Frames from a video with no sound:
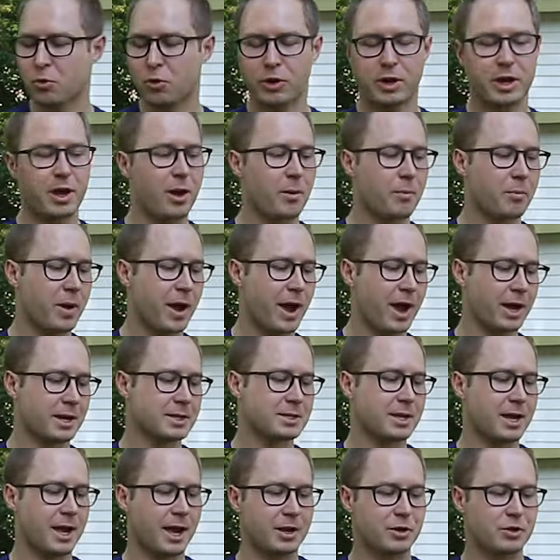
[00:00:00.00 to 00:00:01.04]
more
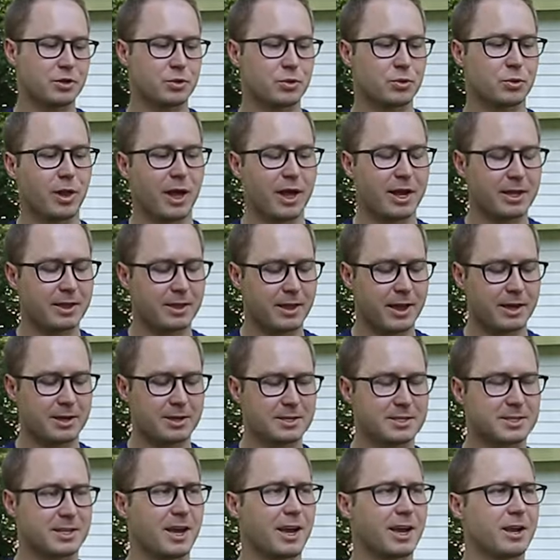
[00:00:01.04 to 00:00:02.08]
compact, I do like that
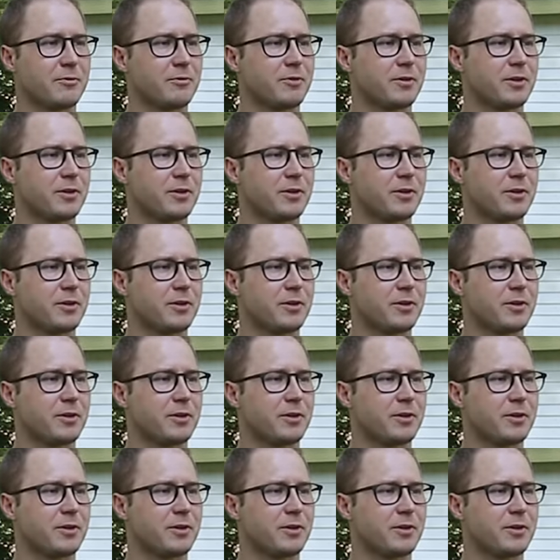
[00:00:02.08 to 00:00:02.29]
design